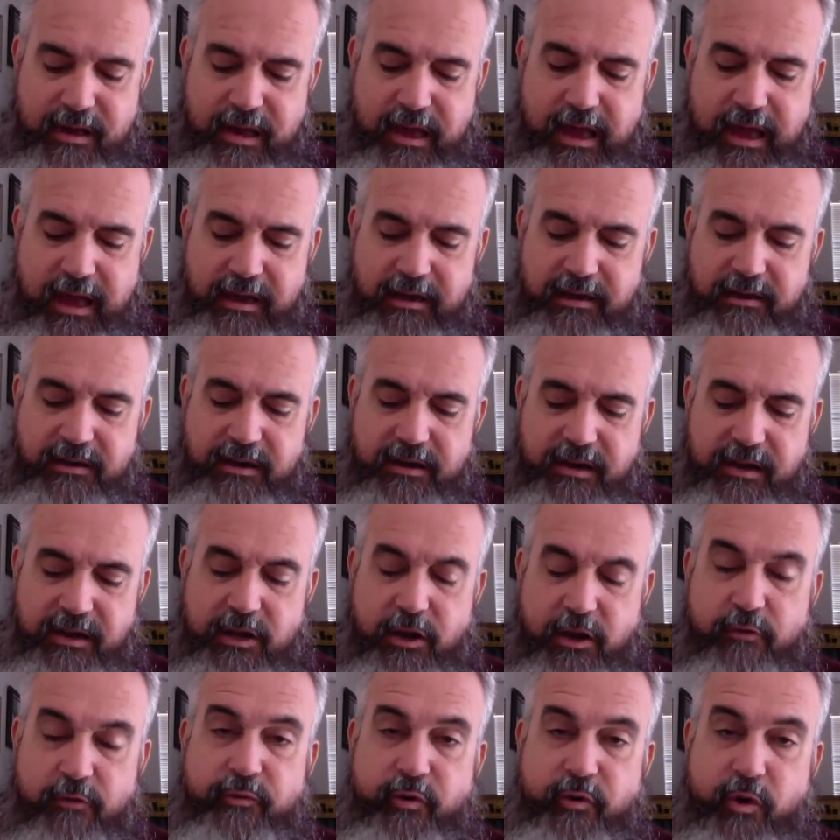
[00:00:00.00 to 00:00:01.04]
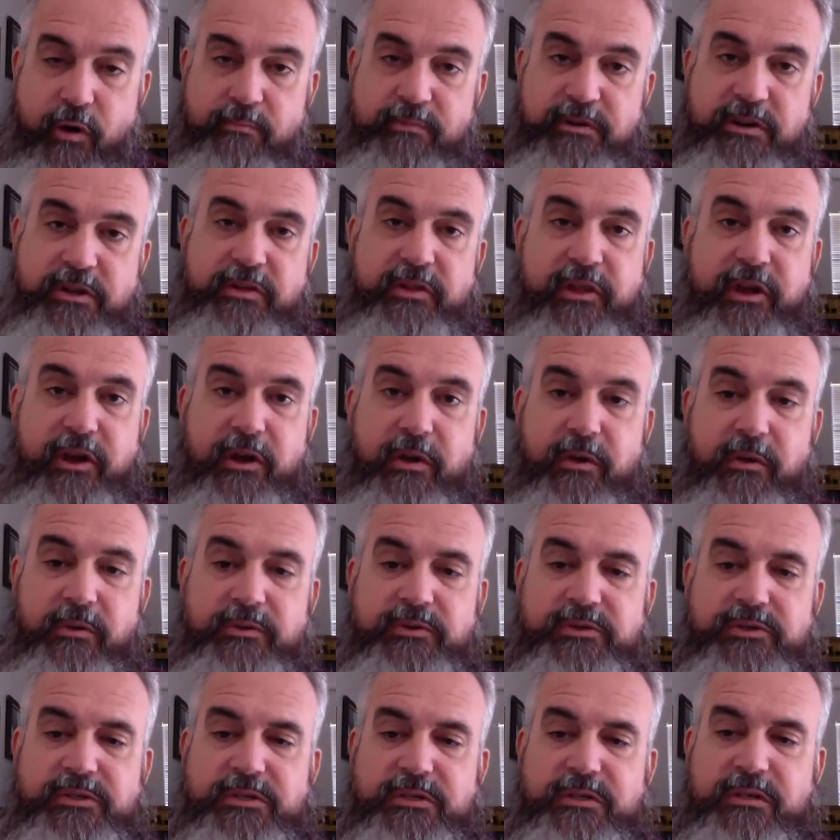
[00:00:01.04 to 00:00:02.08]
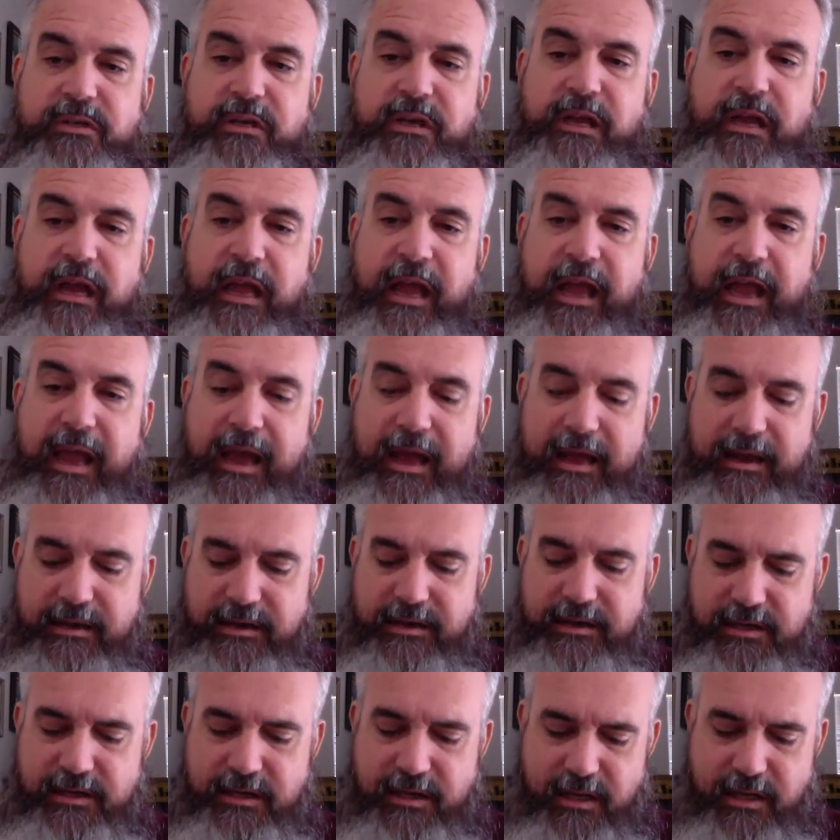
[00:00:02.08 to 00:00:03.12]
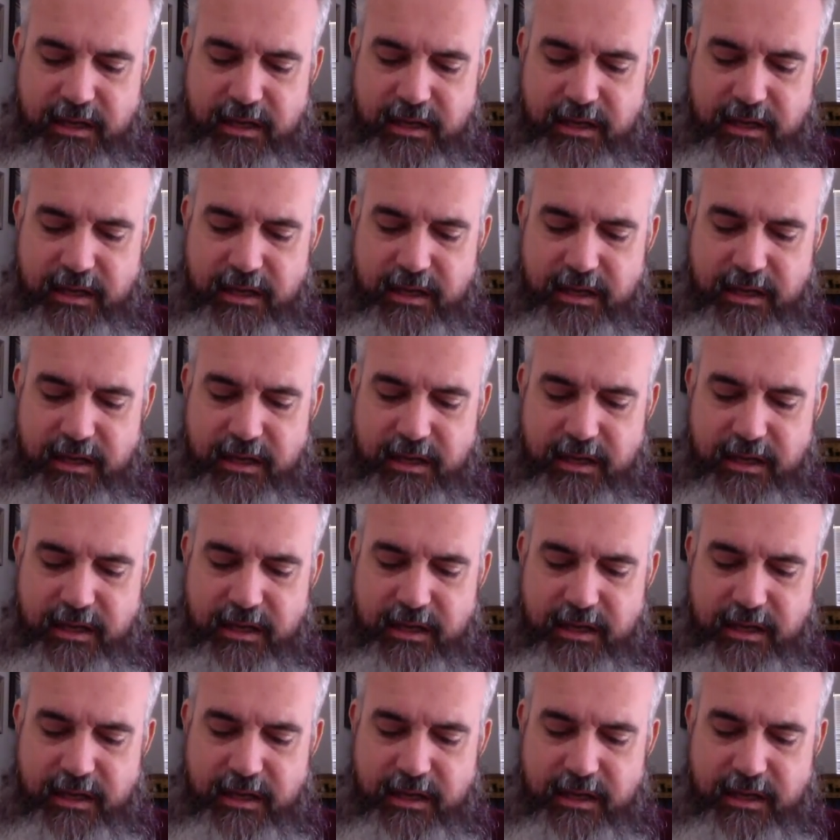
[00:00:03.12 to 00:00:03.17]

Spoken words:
and conform to those and